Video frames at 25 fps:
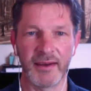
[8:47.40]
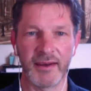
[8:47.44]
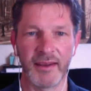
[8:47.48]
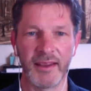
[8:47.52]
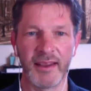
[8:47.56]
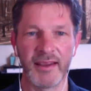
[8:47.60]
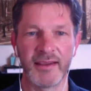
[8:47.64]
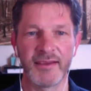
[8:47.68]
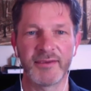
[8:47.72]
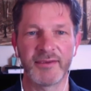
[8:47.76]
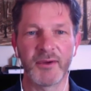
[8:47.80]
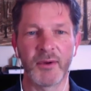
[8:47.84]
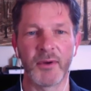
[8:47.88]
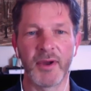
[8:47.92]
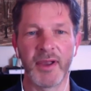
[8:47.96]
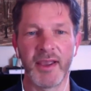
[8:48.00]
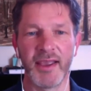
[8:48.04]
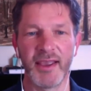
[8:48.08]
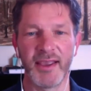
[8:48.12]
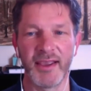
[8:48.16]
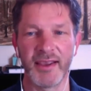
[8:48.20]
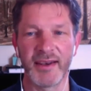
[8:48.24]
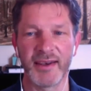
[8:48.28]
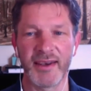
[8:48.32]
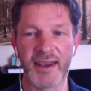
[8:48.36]
So
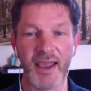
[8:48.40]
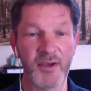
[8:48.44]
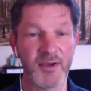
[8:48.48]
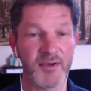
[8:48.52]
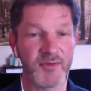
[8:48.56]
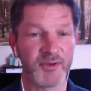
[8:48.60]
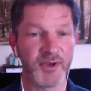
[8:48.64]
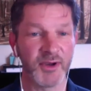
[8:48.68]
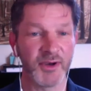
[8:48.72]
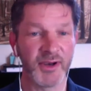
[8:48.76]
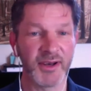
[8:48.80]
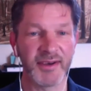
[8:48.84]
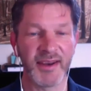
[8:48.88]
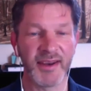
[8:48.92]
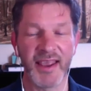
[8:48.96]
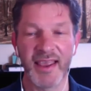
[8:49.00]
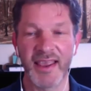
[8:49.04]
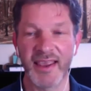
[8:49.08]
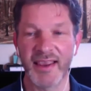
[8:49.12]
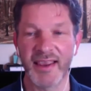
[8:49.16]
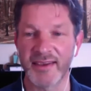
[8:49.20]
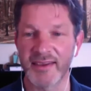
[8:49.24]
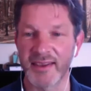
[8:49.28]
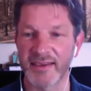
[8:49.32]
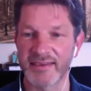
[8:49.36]
now you've done it.
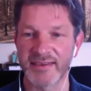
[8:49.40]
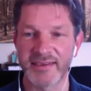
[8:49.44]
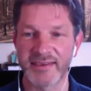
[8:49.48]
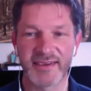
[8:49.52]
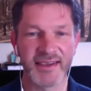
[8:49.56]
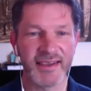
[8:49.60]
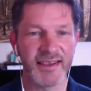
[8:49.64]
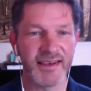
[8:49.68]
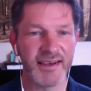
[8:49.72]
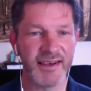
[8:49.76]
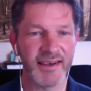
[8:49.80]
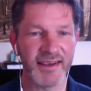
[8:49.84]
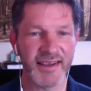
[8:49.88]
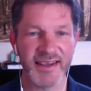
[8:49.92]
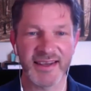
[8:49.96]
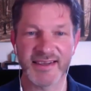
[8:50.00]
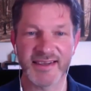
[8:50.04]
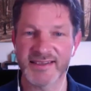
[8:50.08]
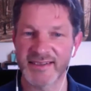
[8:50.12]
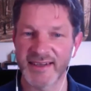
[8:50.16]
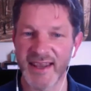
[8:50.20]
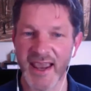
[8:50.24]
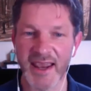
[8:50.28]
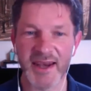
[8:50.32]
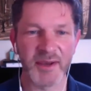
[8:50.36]
The skill is
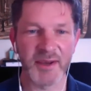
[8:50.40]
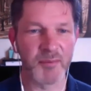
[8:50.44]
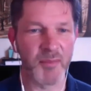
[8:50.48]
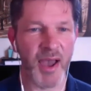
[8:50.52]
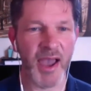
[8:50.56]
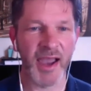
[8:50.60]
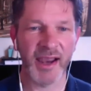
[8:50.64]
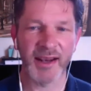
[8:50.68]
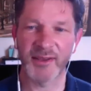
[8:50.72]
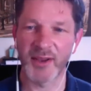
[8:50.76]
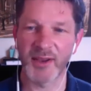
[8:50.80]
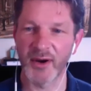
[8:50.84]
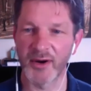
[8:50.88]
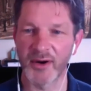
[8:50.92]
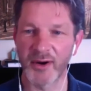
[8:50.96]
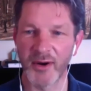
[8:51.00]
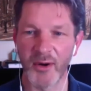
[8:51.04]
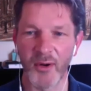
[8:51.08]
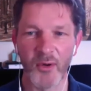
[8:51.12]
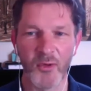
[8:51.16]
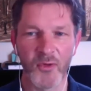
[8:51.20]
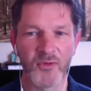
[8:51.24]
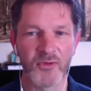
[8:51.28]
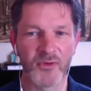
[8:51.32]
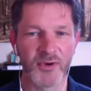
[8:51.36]
getting back there
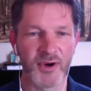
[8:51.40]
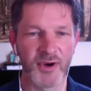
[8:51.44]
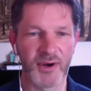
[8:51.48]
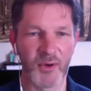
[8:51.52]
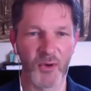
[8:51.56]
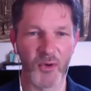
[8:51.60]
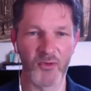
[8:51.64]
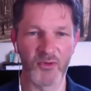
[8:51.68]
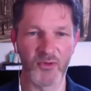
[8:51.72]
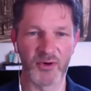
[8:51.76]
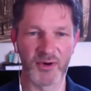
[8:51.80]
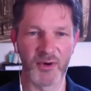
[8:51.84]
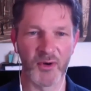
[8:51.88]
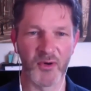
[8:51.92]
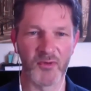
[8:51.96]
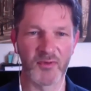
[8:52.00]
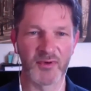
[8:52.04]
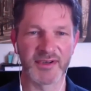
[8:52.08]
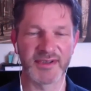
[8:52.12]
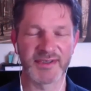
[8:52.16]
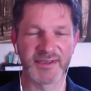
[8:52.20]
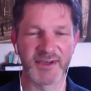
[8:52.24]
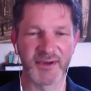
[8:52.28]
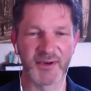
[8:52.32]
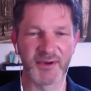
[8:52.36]
over and over and over.
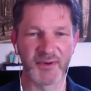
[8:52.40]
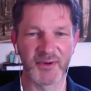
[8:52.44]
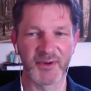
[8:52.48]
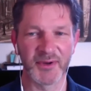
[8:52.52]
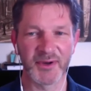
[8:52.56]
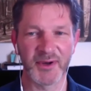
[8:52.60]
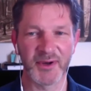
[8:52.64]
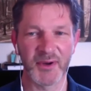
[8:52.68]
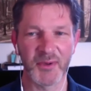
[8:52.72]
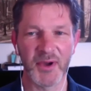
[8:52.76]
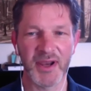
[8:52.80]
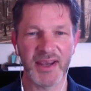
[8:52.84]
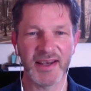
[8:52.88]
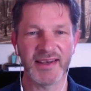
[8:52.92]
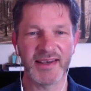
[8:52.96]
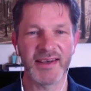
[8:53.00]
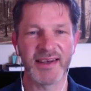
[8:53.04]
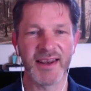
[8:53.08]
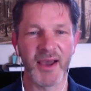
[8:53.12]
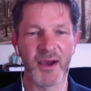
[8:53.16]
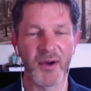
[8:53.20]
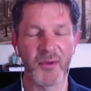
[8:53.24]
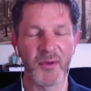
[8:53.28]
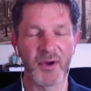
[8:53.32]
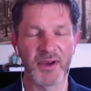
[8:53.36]
So quickly now,
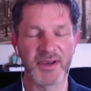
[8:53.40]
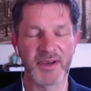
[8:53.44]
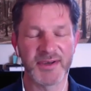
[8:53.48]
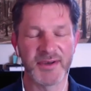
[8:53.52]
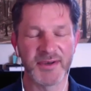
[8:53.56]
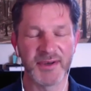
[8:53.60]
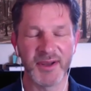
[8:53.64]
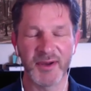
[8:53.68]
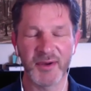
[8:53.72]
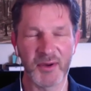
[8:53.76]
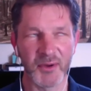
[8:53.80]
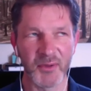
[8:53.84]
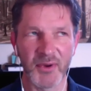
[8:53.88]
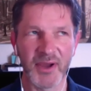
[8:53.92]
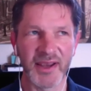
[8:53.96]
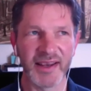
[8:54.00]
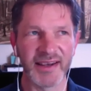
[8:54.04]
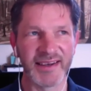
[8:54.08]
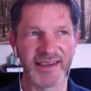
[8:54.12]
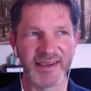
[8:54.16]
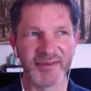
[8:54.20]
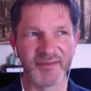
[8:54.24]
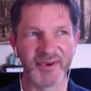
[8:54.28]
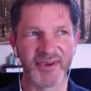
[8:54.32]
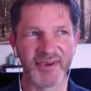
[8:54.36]
I want you, not
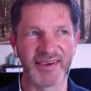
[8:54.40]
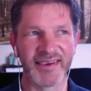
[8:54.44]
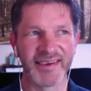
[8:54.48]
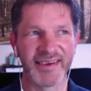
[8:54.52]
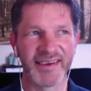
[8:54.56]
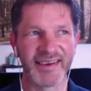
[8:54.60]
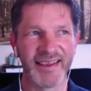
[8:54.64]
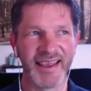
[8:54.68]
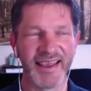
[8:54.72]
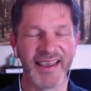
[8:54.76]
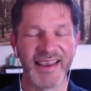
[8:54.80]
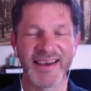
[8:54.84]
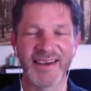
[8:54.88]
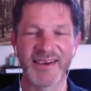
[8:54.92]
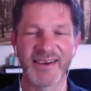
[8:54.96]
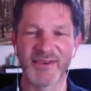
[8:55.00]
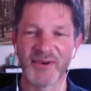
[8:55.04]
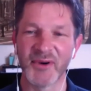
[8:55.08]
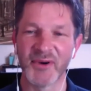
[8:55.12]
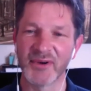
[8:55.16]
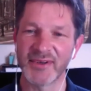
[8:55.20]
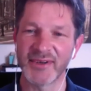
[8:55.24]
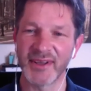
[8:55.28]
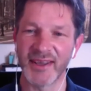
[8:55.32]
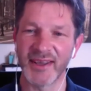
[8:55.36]
quickly, but in your
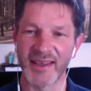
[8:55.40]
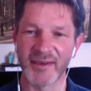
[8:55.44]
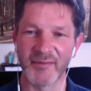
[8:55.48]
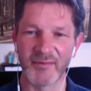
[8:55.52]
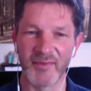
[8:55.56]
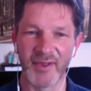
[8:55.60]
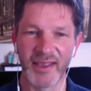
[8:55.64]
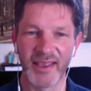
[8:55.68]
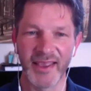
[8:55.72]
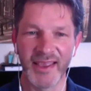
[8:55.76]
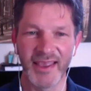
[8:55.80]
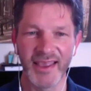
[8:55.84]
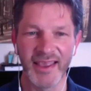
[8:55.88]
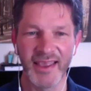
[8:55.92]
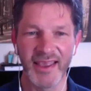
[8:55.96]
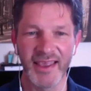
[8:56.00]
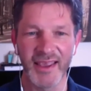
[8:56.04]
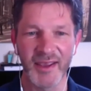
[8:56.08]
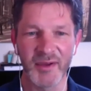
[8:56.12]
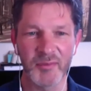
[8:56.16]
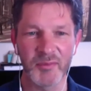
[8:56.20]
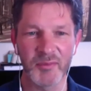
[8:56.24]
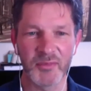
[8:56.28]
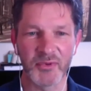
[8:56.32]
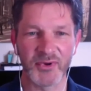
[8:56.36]
own time,
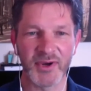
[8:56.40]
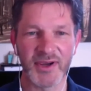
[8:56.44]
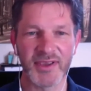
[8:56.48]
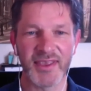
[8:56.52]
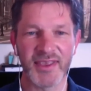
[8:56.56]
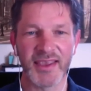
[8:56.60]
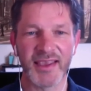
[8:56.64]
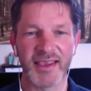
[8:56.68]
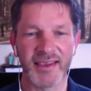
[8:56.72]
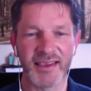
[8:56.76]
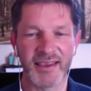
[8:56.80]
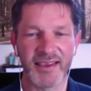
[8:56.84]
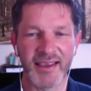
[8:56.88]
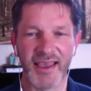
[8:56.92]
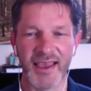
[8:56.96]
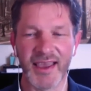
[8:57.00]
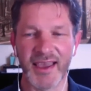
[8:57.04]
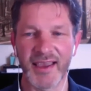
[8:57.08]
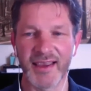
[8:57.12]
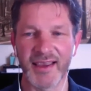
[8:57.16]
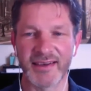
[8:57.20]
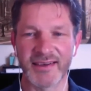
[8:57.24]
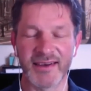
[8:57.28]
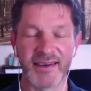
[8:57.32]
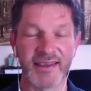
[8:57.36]
breathing
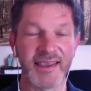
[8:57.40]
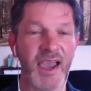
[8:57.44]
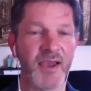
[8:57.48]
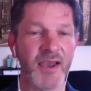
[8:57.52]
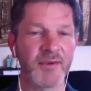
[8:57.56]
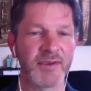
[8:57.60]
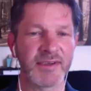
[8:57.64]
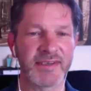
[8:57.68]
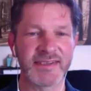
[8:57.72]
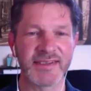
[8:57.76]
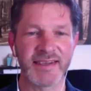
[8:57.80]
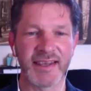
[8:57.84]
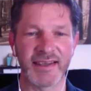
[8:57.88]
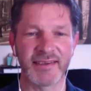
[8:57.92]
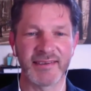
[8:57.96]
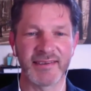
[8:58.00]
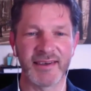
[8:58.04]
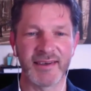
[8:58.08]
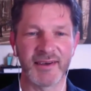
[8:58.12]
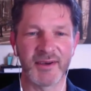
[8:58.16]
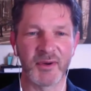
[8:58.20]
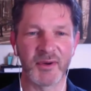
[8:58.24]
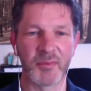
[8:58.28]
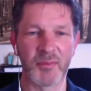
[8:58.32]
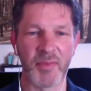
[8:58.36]
to the count of 6
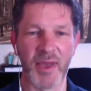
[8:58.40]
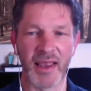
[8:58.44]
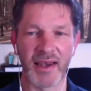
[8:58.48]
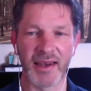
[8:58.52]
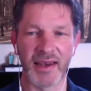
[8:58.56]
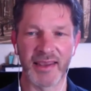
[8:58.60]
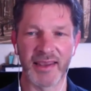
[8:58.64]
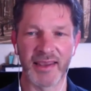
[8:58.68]
into your belly.